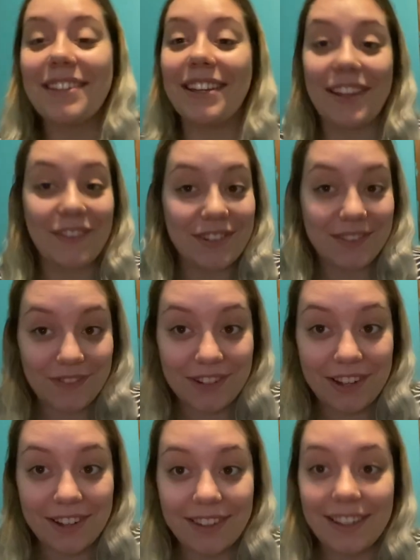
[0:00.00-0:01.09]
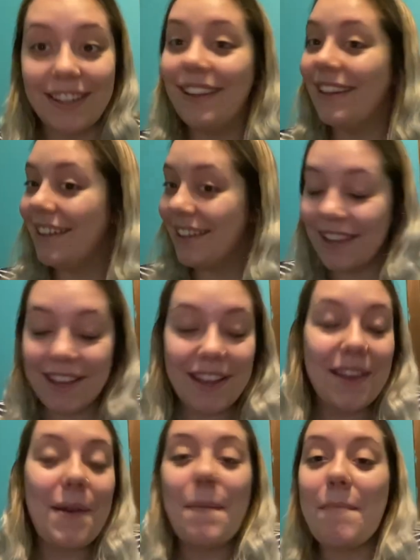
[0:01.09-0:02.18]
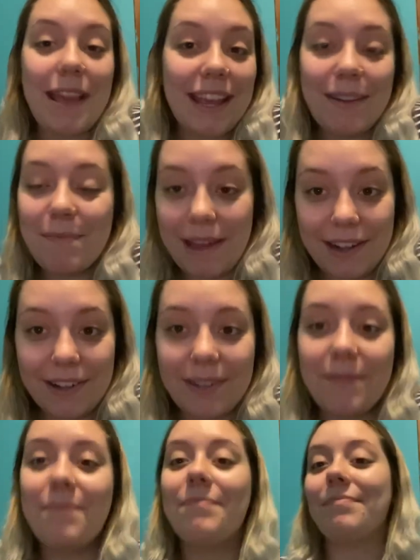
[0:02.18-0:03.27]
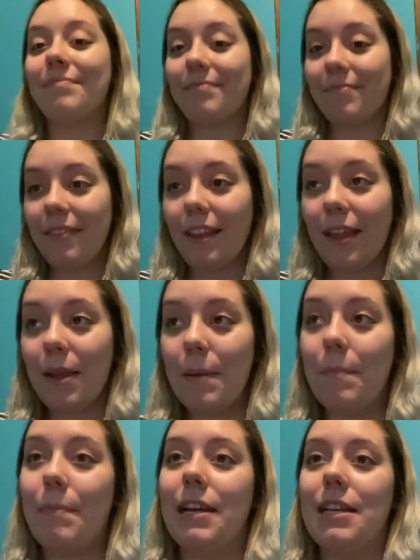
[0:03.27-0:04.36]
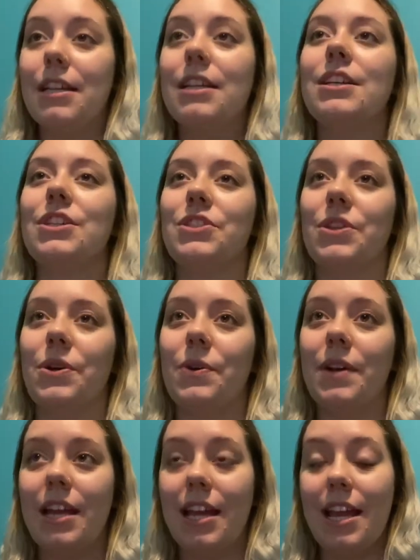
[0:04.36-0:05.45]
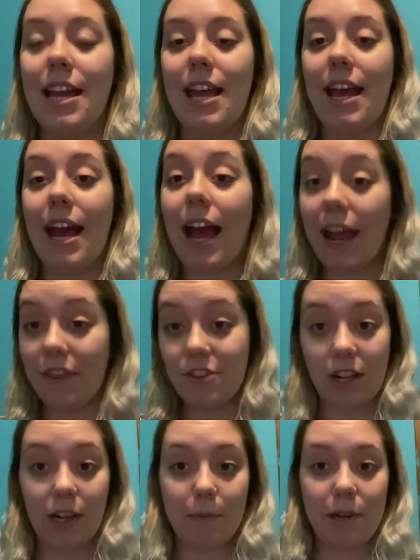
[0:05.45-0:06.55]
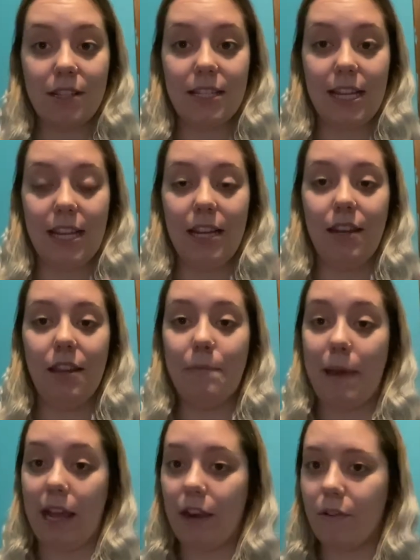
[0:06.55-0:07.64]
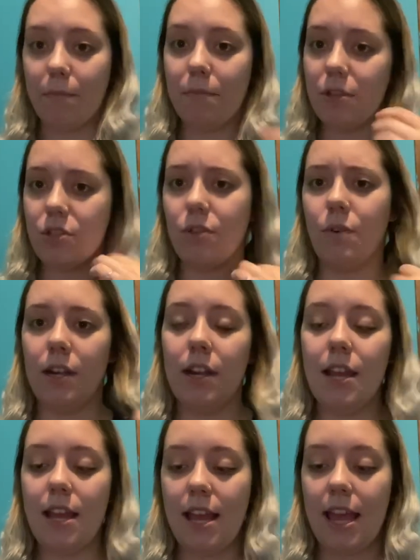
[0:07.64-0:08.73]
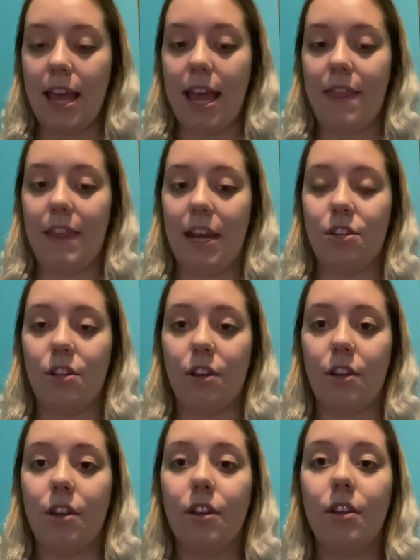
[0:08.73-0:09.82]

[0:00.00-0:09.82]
give her some chocolate, make it better. But so I had the chocolate bars in the bag from the store, and then I took